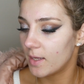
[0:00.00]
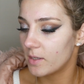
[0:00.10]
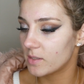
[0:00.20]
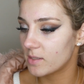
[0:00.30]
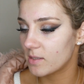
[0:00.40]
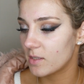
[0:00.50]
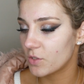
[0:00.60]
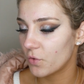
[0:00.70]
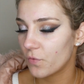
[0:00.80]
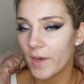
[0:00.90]
So this is the
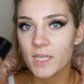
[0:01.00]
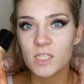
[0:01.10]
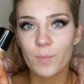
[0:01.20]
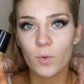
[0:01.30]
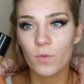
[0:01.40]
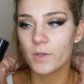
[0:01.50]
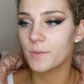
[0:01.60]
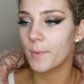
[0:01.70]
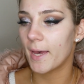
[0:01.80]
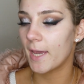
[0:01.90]
Too Faced Born This
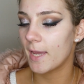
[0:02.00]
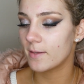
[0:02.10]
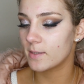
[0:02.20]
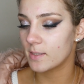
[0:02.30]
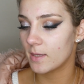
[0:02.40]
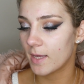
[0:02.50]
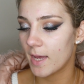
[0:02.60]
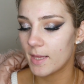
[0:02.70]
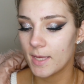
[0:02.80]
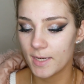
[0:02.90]
Way, and this is in the
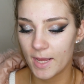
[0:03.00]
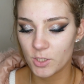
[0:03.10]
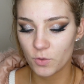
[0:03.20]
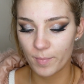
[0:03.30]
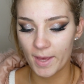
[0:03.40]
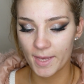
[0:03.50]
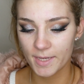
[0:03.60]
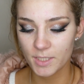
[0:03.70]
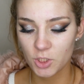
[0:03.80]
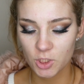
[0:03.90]
colour Natural
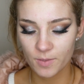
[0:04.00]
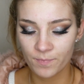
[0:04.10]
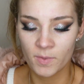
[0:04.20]
Beige.